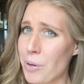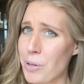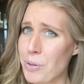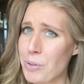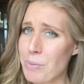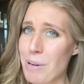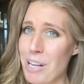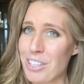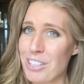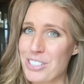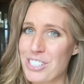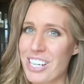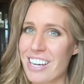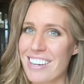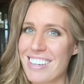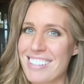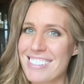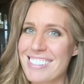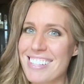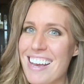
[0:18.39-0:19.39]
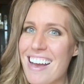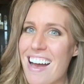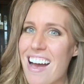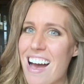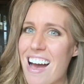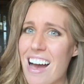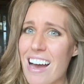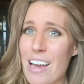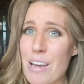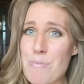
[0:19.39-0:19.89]
apologize.
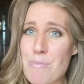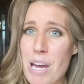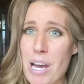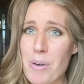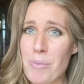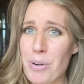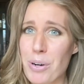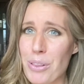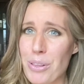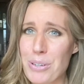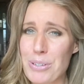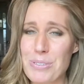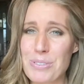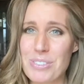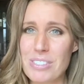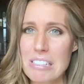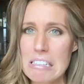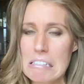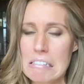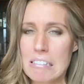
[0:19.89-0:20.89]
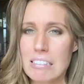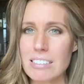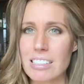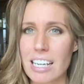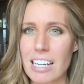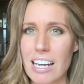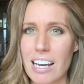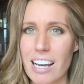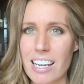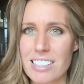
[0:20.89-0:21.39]
I am not one of those kind
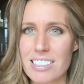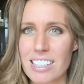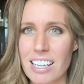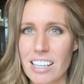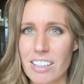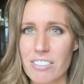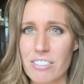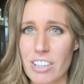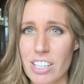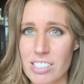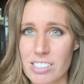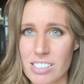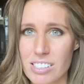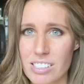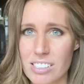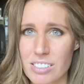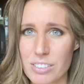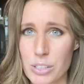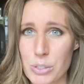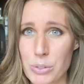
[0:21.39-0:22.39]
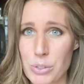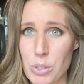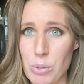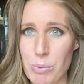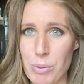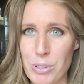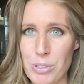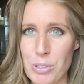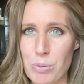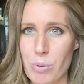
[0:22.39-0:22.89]
of high-tech fancy
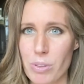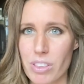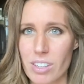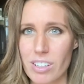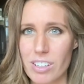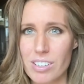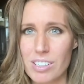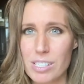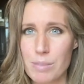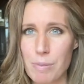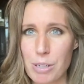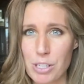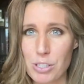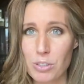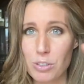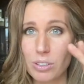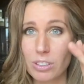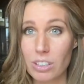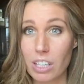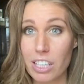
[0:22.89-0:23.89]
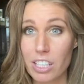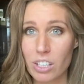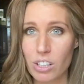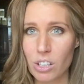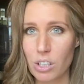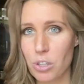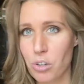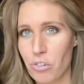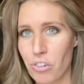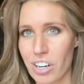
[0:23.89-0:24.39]
YouTubers with the special light
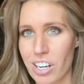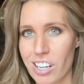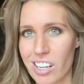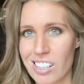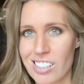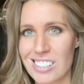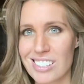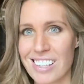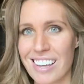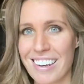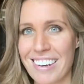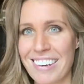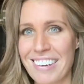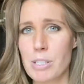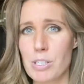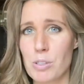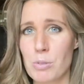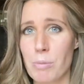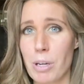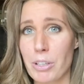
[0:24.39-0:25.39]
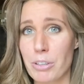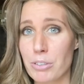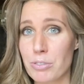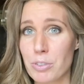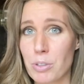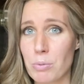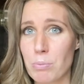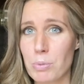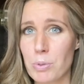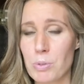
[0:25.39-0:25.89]
glow rings and
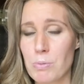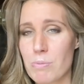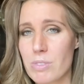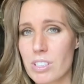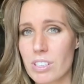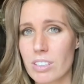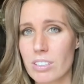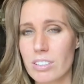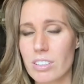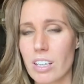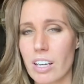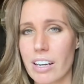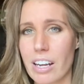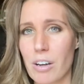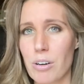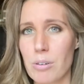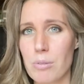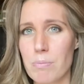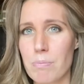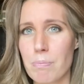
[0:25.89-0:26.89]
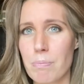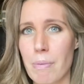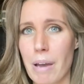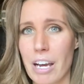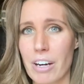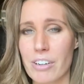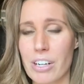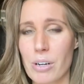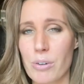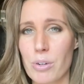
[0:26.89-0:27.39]
microphone booms that cut out
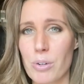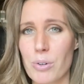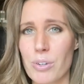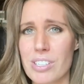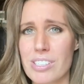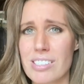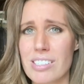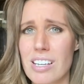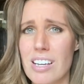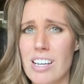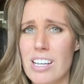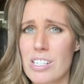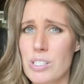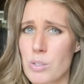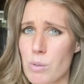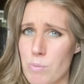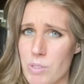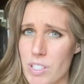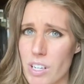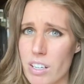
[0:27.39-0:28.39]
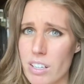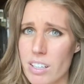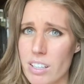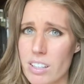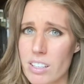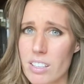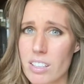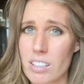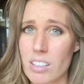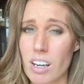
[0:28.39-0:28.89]
background noise. So I'm sorry
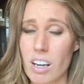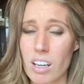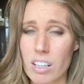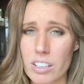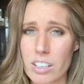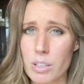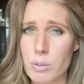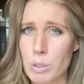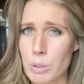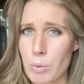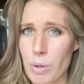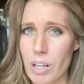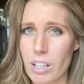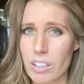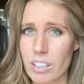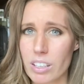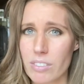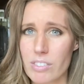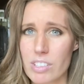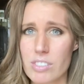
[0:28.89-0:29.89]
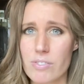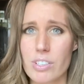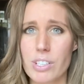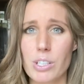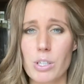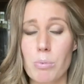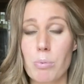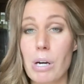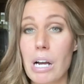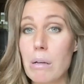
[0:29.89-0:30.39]
the audio and quality of this video
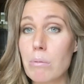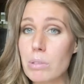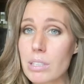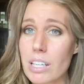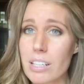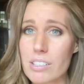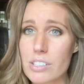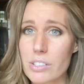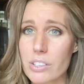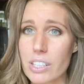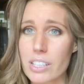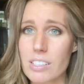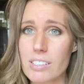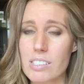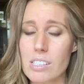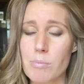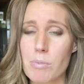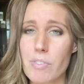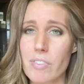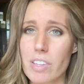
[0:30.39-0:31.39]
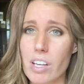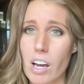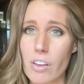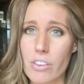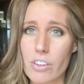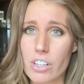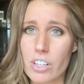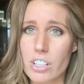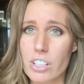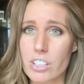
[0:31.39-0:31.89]
are probably not as great as some of the
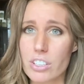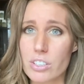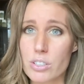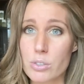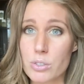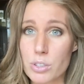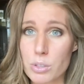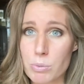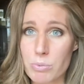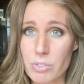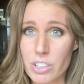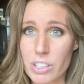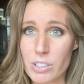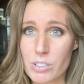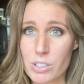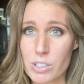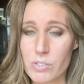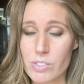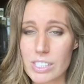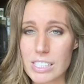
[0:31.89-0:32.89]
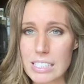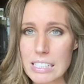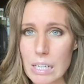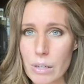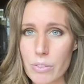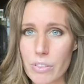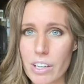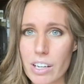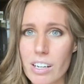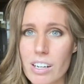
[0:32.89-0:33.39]
other YouTube videos you've seen out
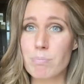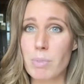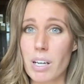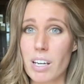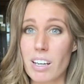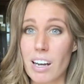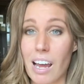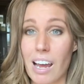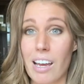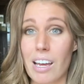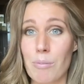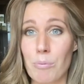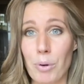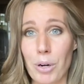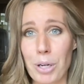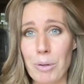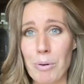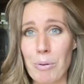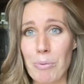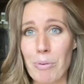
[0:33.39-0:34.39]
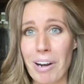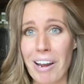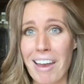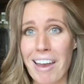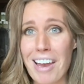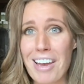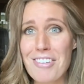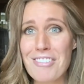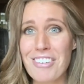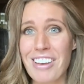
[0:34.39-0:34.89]
there, but I'm working with what I
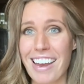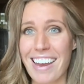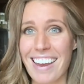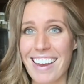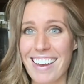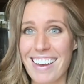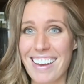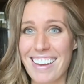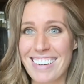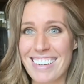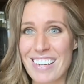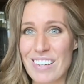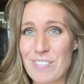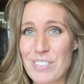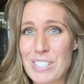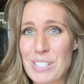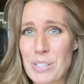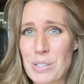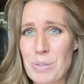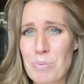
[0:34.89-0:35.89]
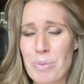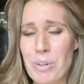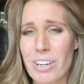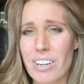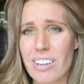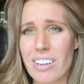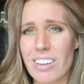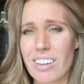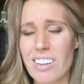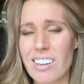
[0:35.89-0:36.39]
have and I'm still a
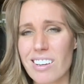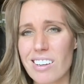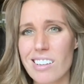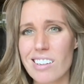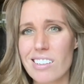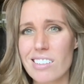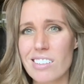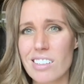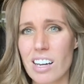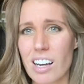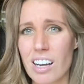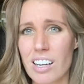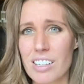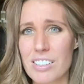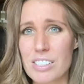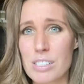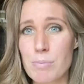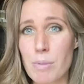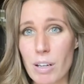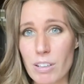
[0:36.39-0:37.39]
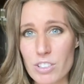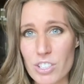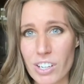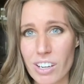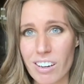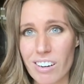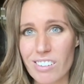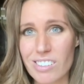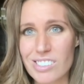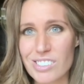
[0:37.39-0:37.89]
pretty uh, small
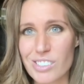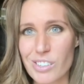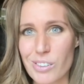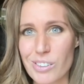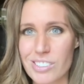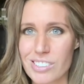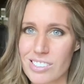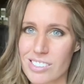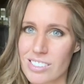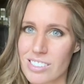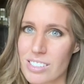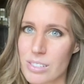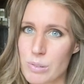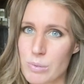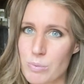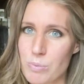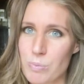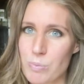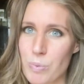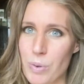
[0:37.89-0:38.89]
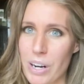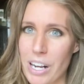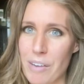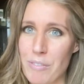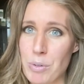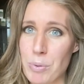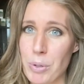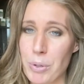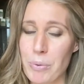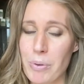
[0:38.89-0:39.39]
channel, so this is what I have to
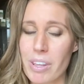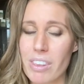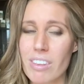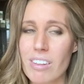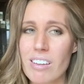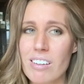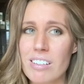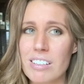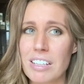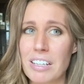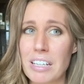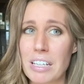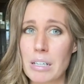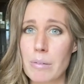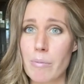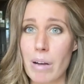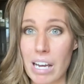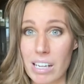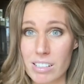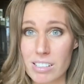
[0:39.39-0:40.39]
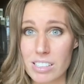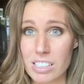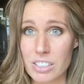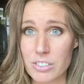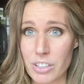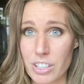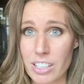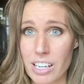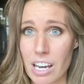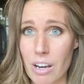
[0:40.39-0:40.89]
work with. Um, honestly,
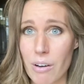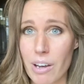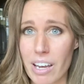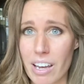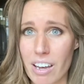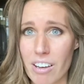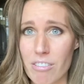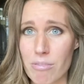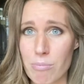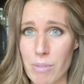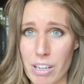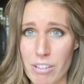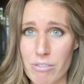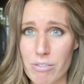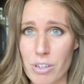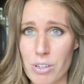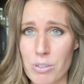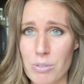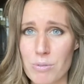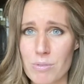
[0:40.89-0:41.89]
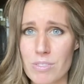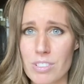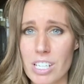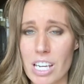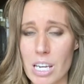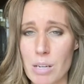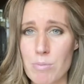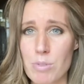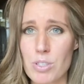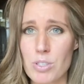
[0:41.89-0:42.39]
right now I have my phone
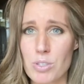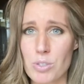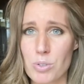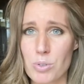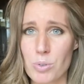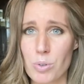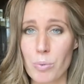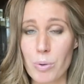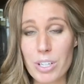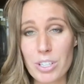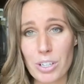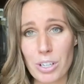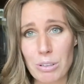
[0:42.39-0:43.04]
taped to a window